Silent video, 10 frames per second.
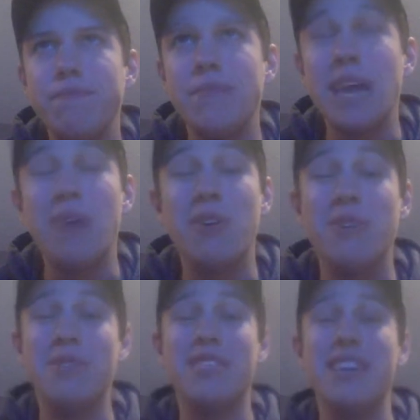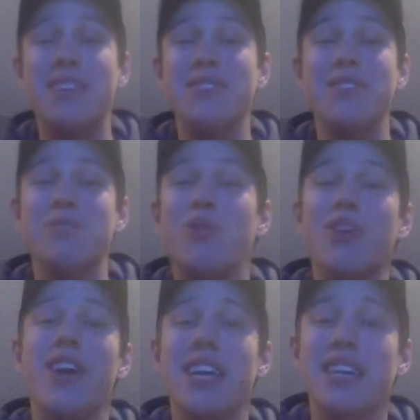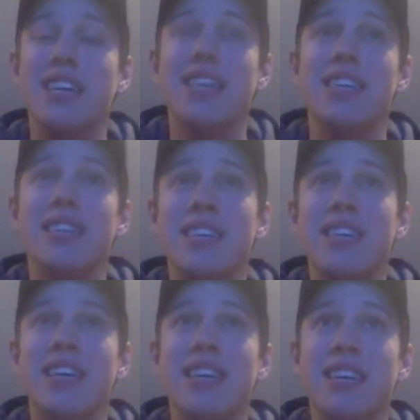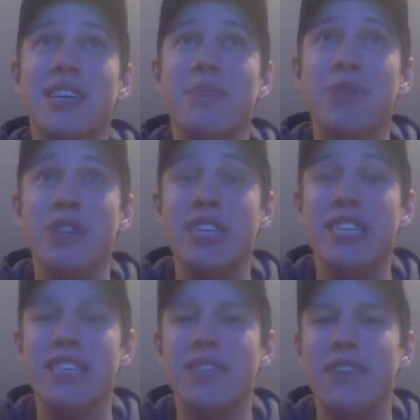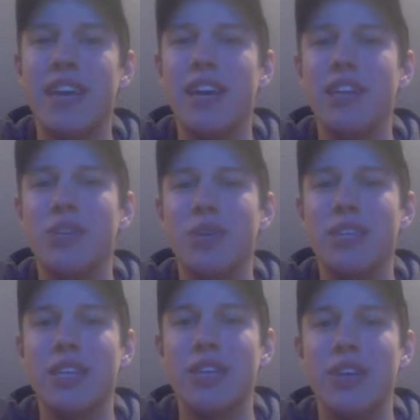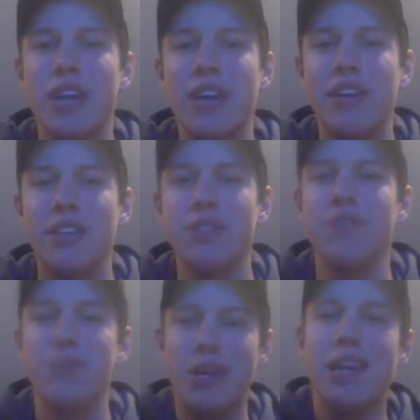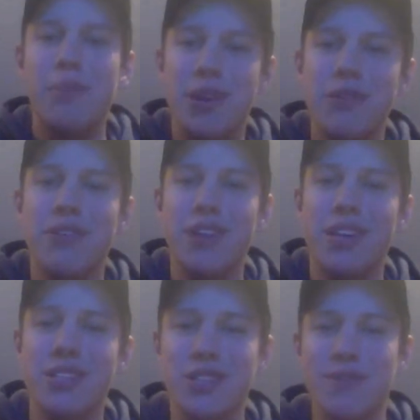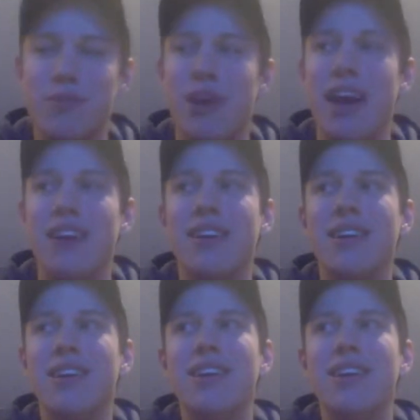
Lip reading: that one almost sounds more like an immunity disadvantage, where it's like you can kind of like serve somebody up on a silver platter,